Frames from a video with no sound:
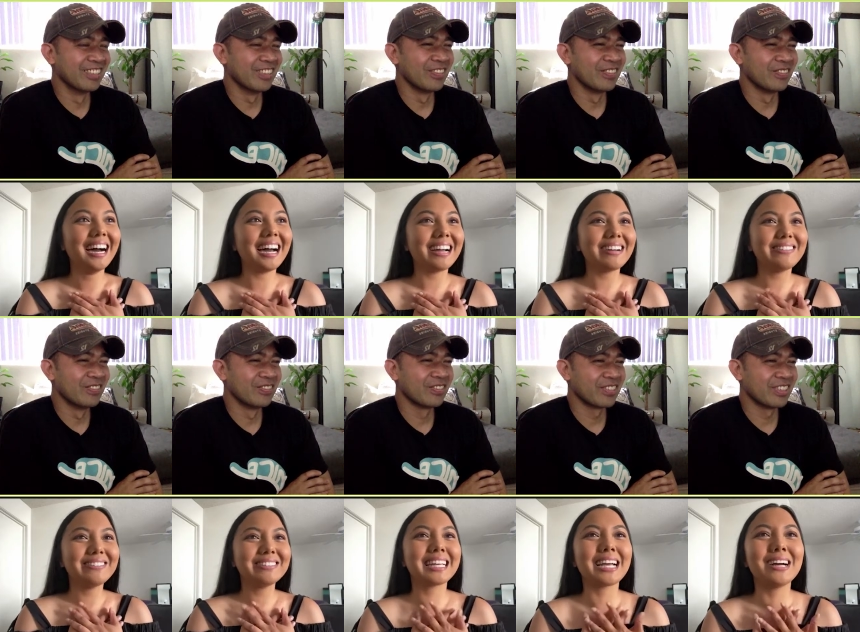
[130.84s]
Speaker 1: I was
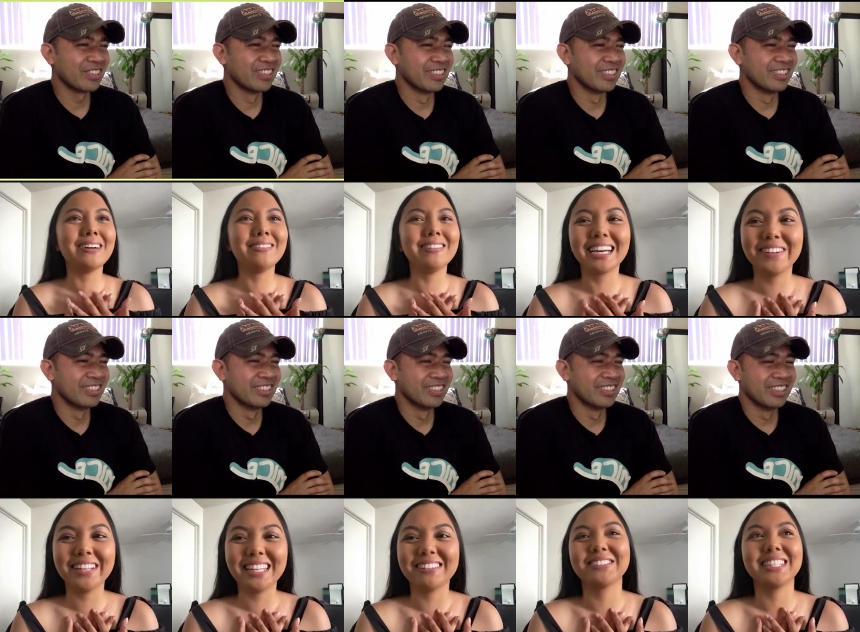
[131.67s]
like, oh my God, I felt
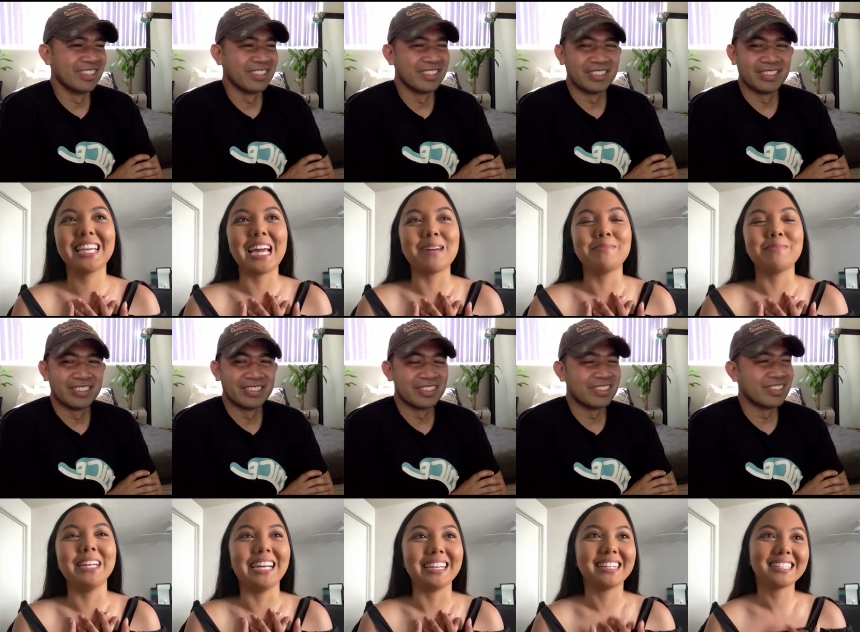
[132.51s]
like it was really
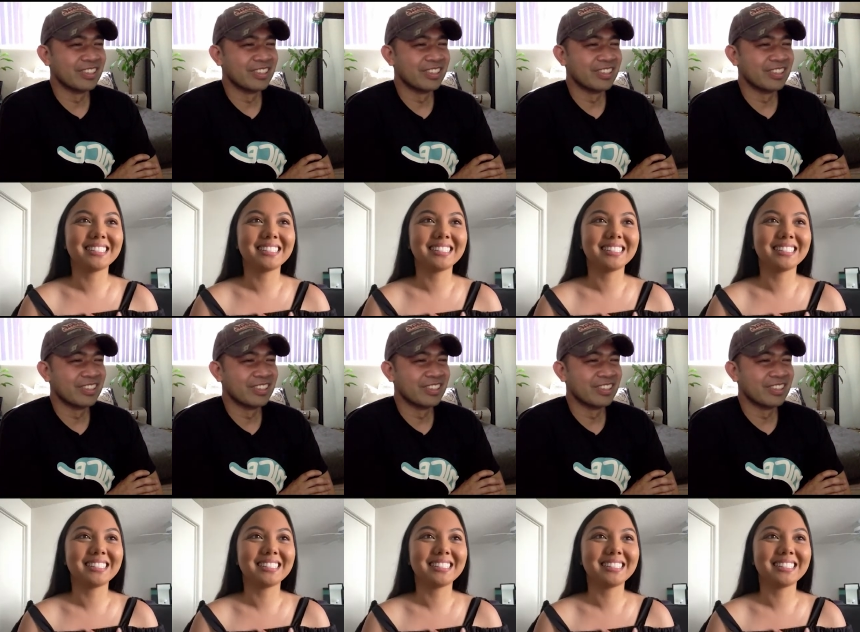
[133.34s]
happening.